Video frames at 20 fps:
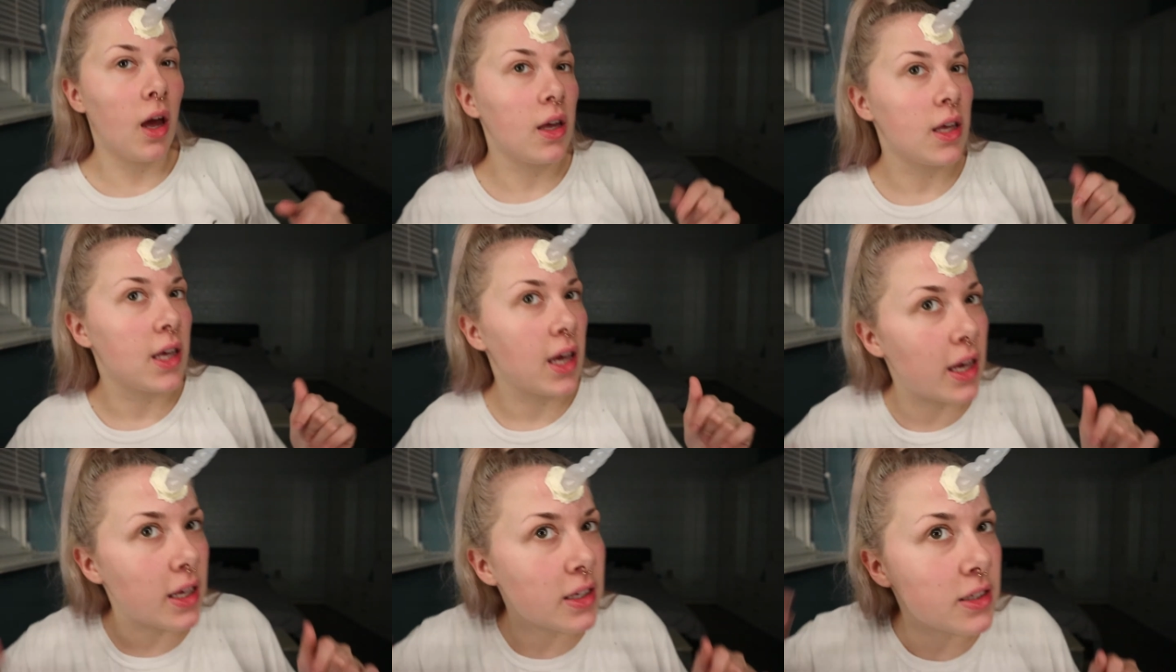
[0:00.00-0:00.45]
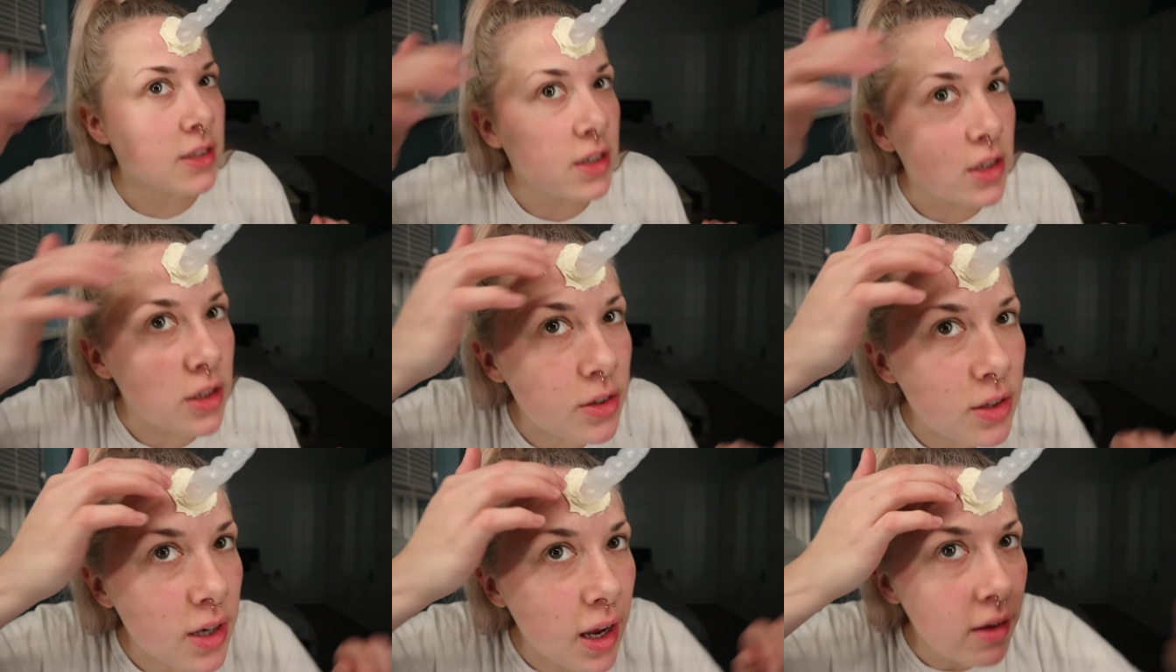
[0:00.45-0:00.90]
Okay,
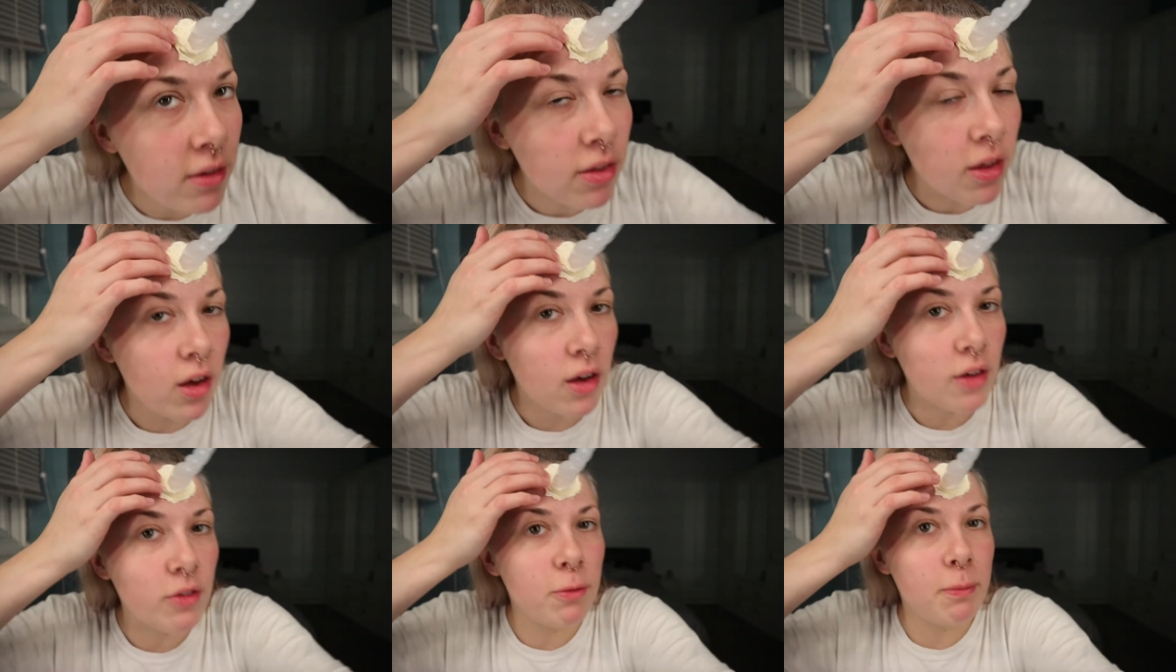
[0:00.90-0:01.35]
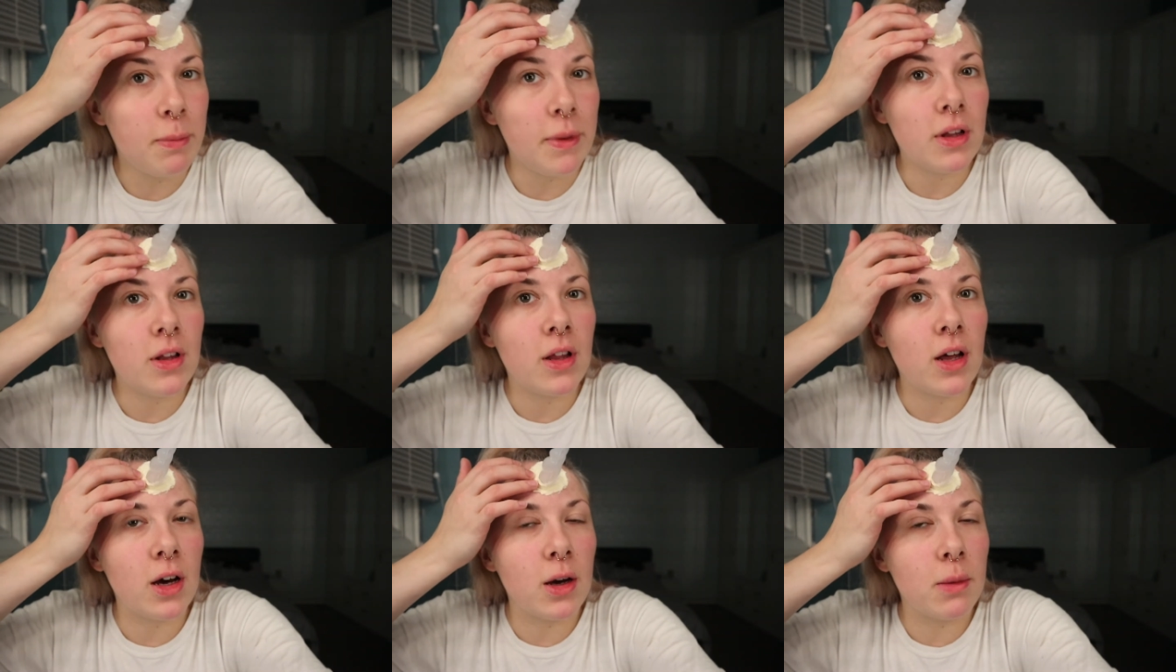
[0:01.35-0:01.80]
so now that I've
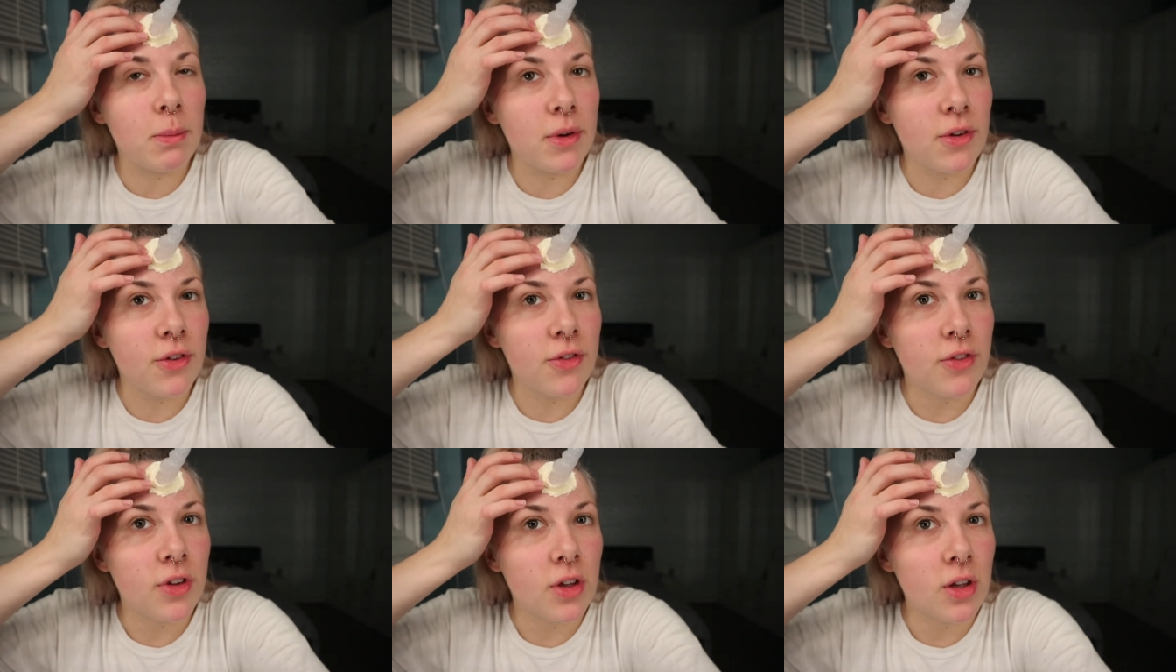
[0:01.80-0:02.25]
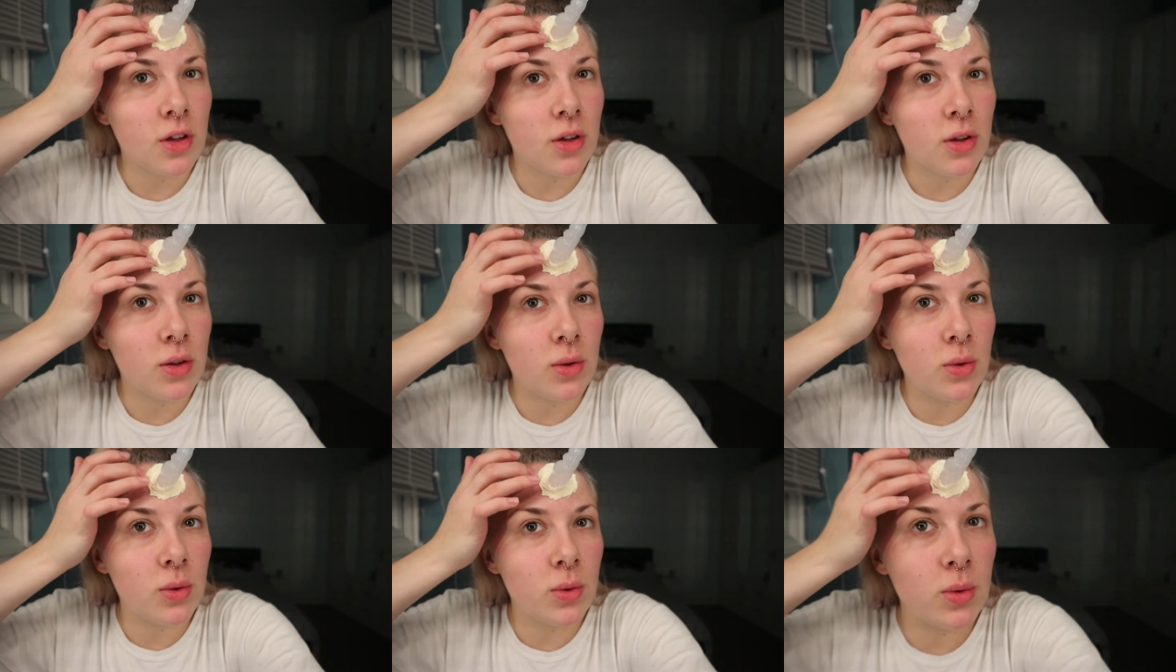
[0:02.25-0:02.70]
built up a
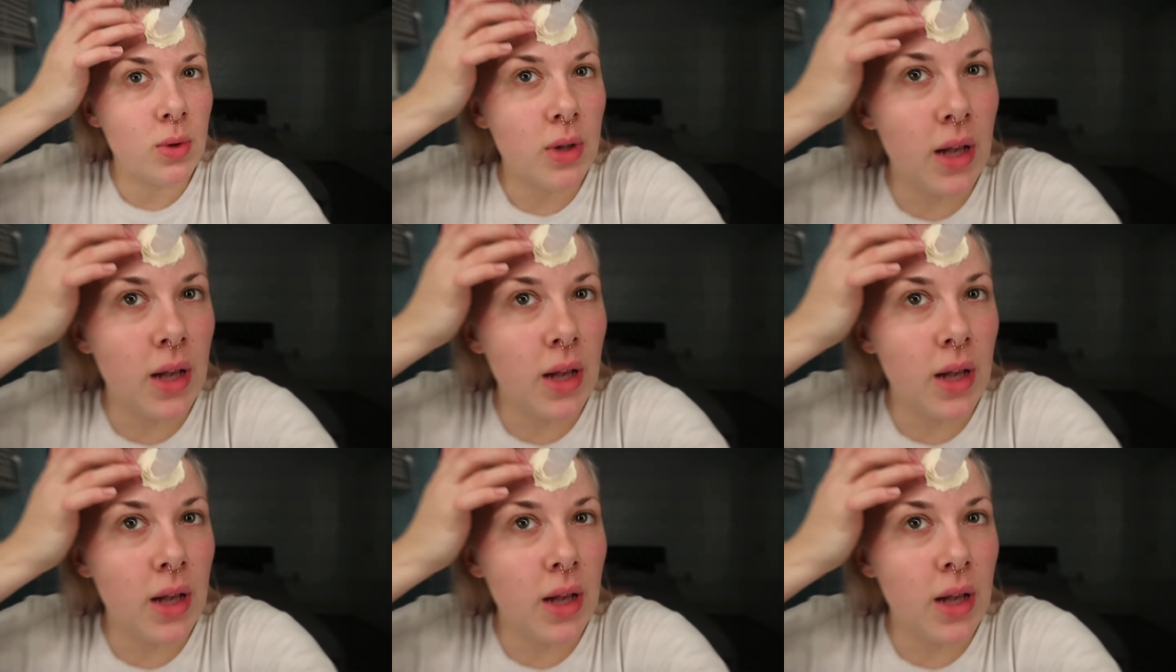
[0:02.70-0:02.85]
few